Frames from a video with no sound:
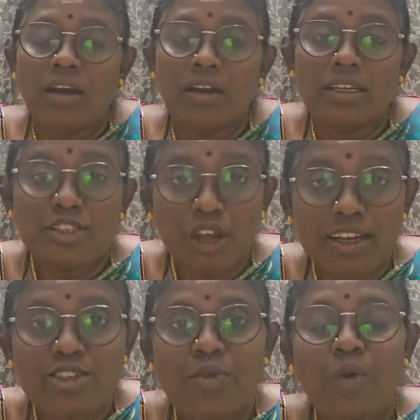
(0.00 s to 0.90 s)

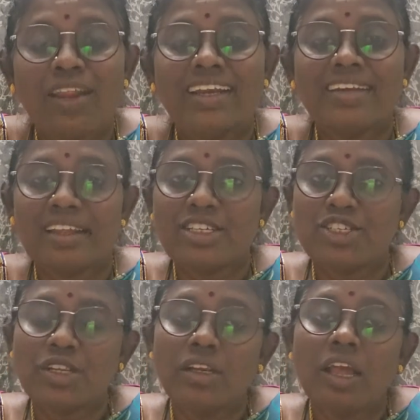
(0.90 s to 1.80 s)
disorders of
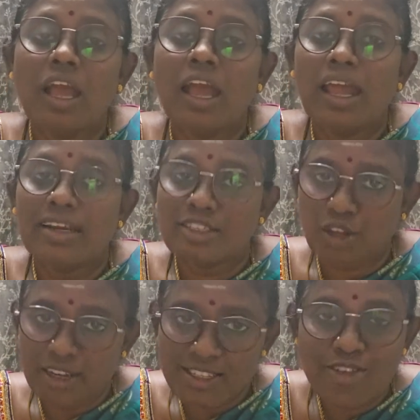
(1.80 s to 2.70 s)
orientation and
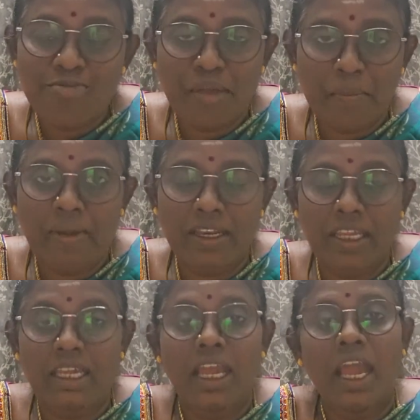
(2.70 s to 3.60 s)
disorders of memory,
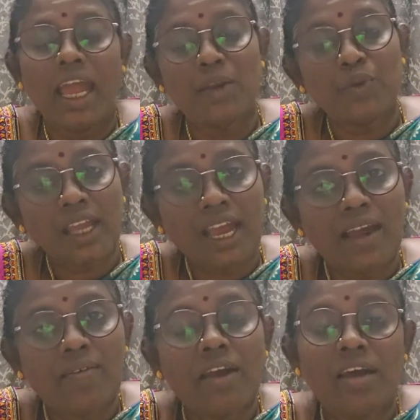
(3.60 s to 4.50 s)
and we
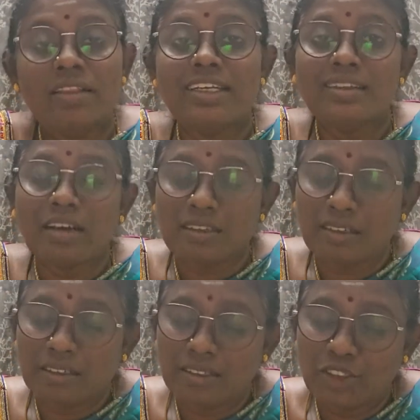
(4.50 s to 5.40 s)
have
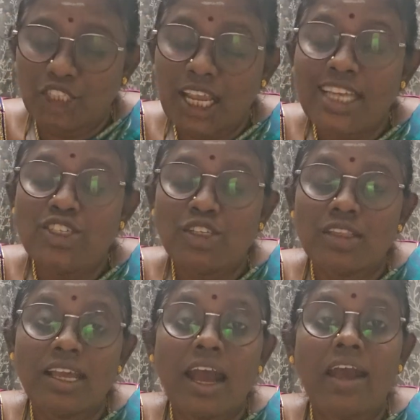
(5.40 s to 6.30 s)
the change in
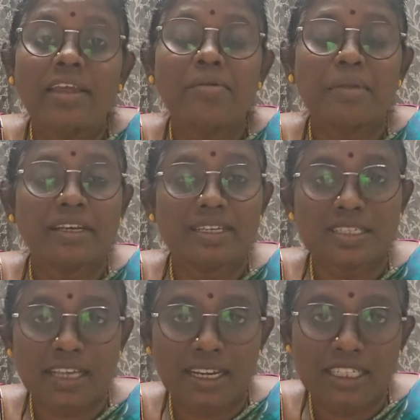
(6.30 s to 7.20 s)
the higher mental
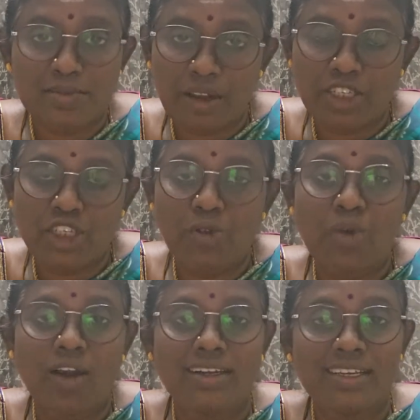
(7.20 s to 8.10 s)
status function, you
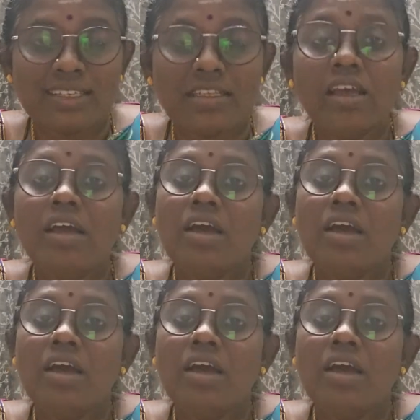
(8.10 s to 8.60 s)
call it as a